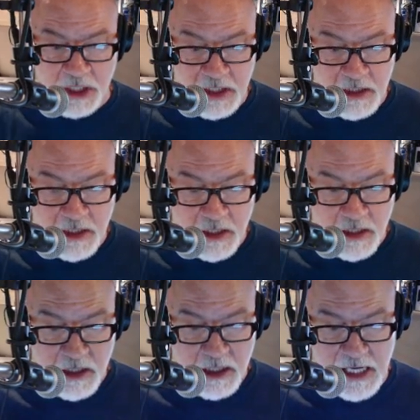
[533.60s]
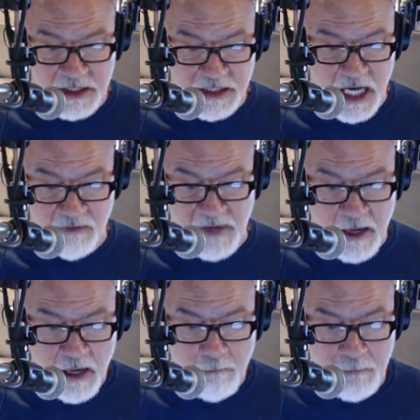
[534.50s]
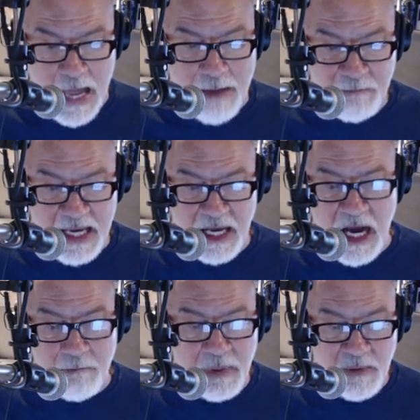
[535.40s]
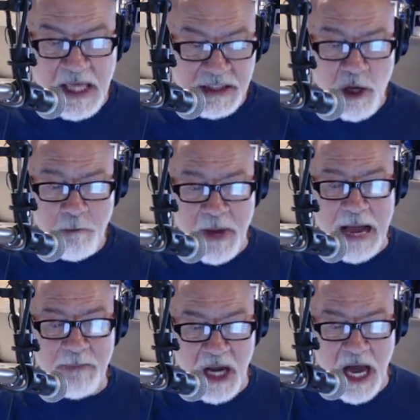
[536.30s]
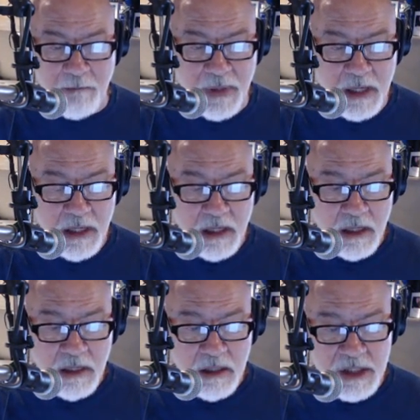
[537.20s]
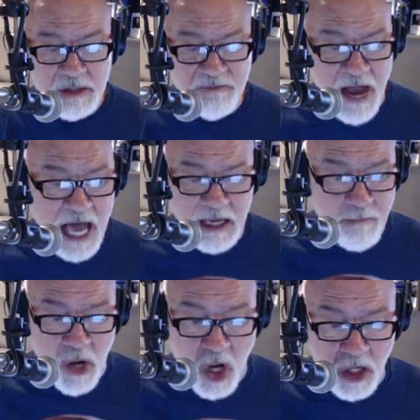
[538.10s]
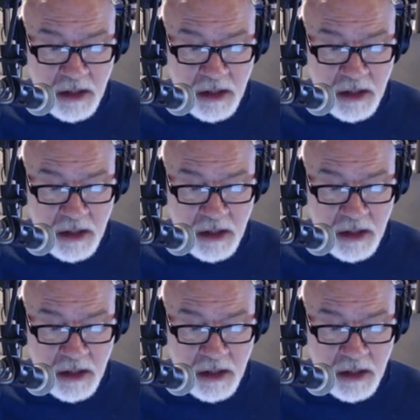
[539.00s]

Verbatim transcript: it instead of like popping it up. Well, they still pop it up. Yeah. So it's volleyball.